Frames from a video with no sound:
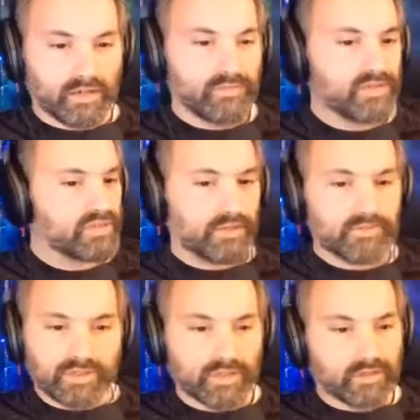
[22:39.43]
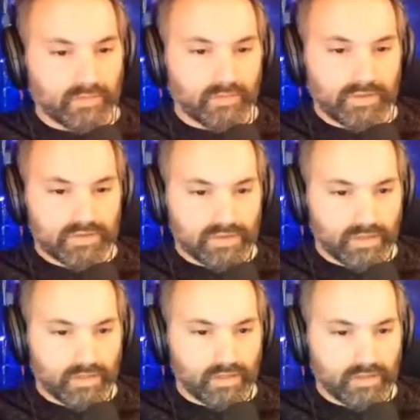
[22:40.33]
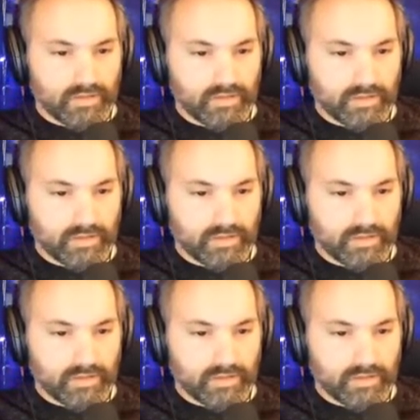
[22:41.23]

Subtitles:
I'm going to stop drinking a couple beers a night.